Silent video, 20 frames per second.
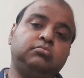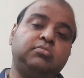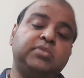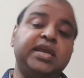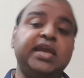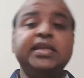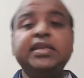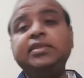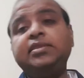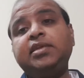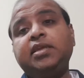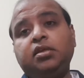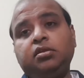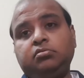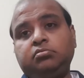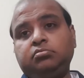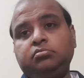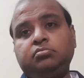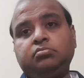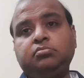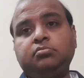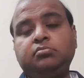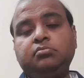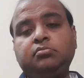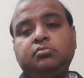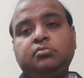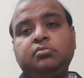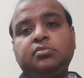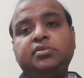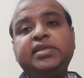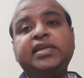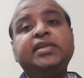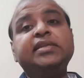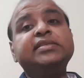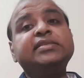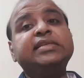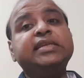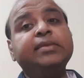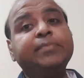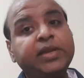anything that
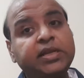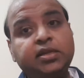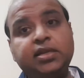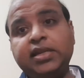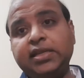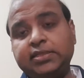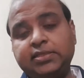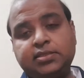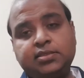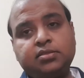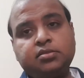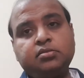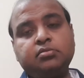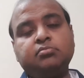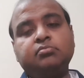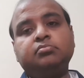is limitless,